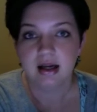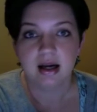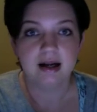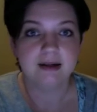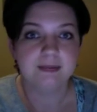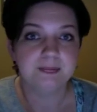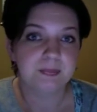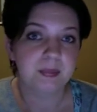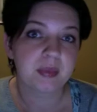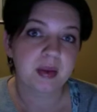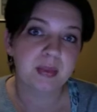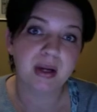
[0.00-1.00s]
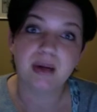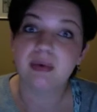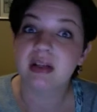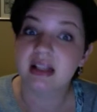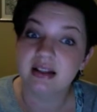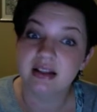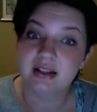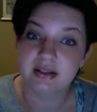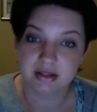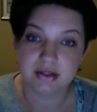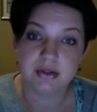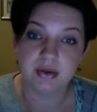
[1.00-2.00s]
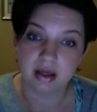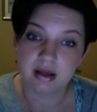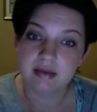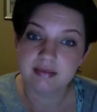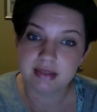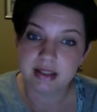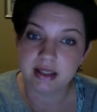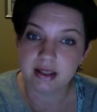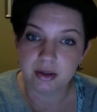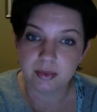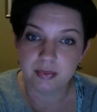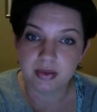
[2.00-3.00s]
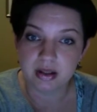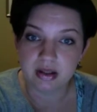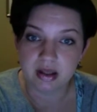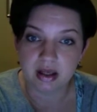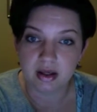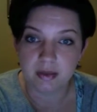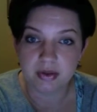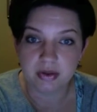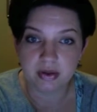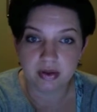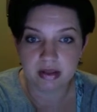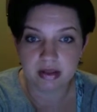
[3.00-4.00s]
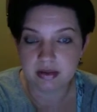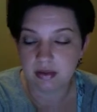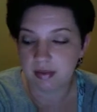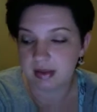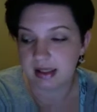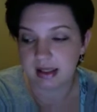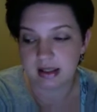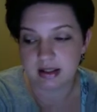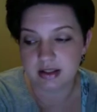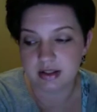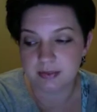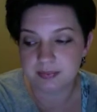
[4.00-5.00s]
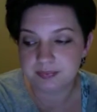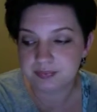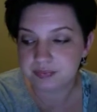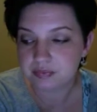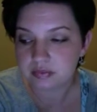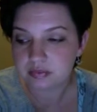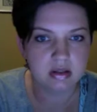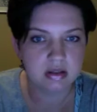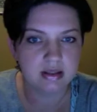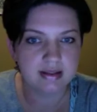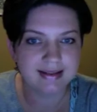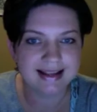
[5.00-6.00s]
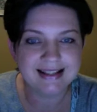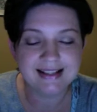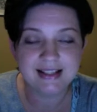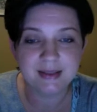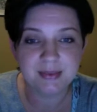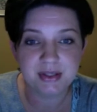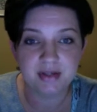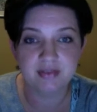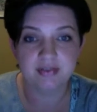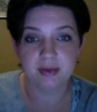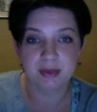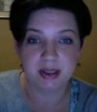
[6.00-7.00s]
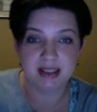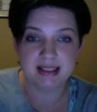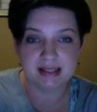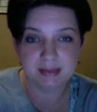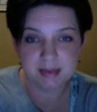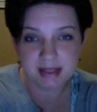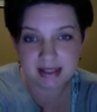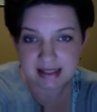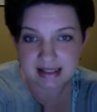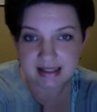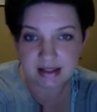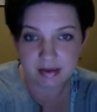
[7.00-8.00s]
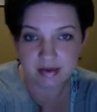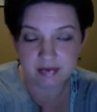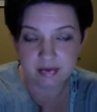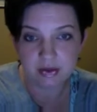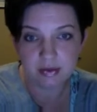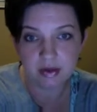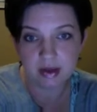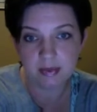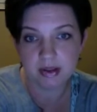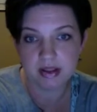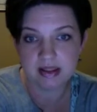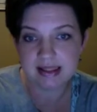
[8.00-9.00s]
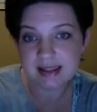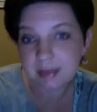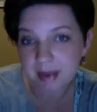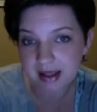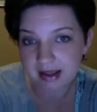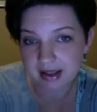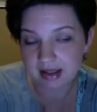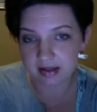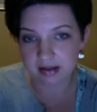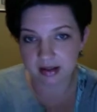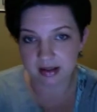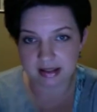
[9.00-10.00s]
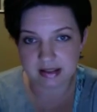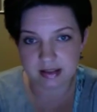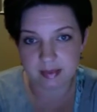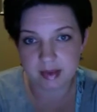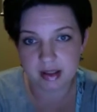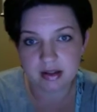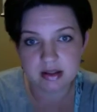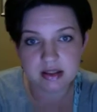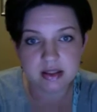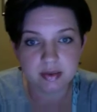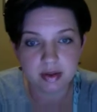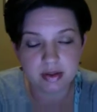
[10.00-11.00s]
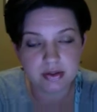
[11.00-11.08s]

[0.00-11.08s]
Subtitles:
But I really think you'll enjoy it, and I hope that you go into it with that attitude. The last tips are for participants. So if you are participating and not exhibiting, so on